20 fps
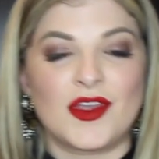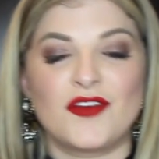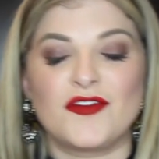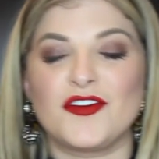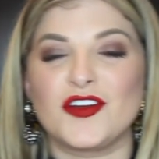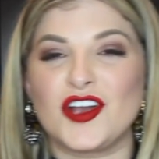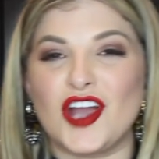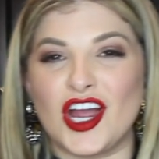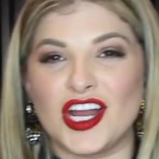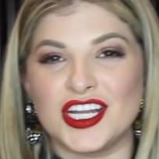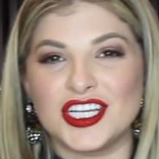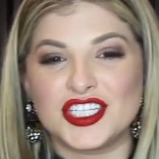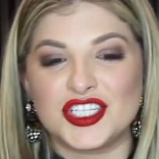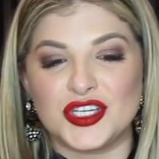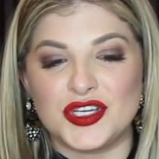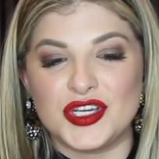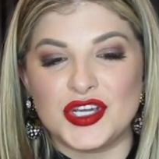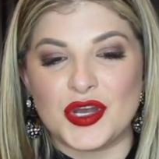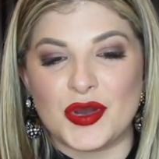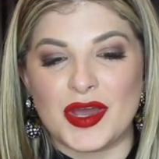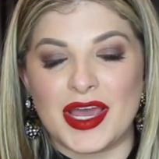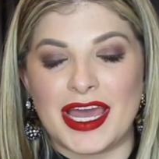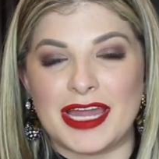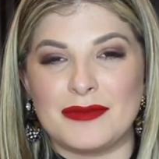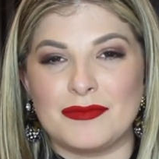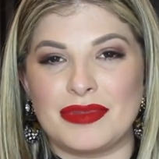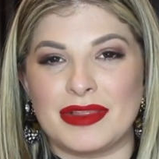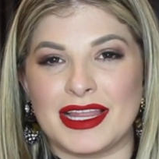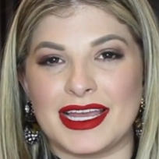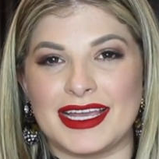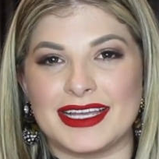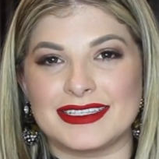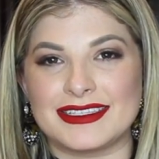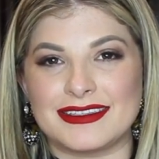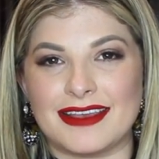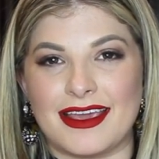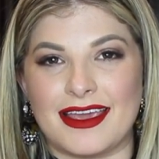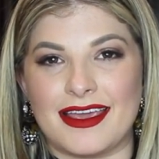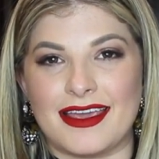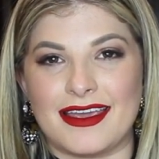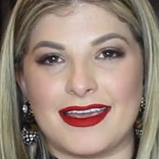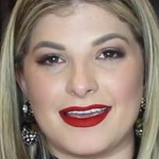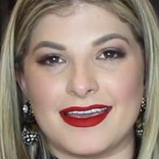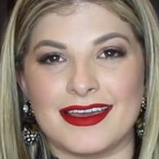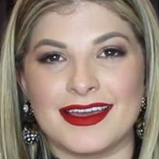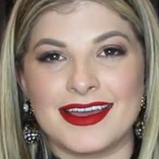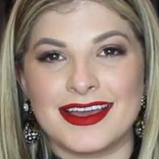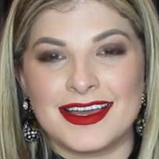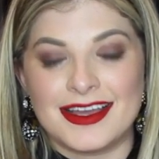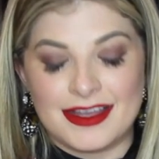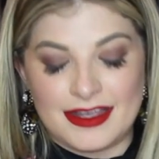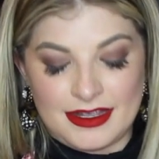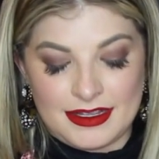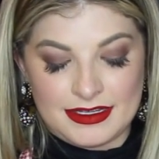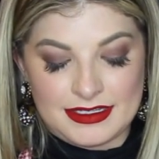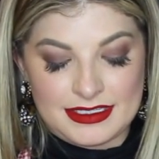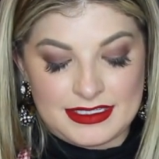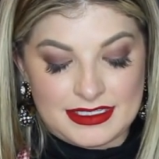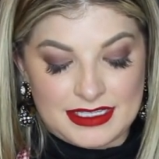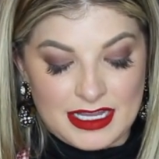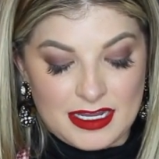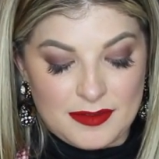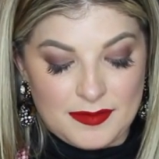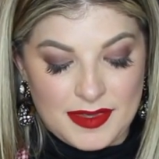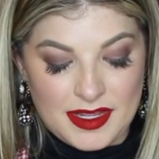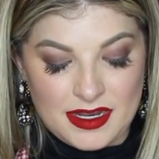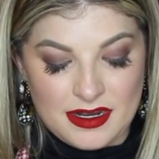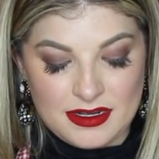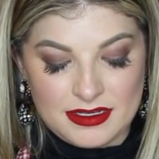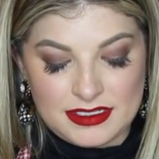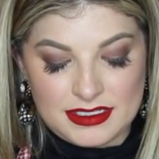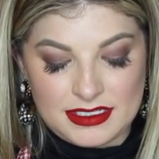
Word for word: For garnish, you can go ahead and place a cinnamon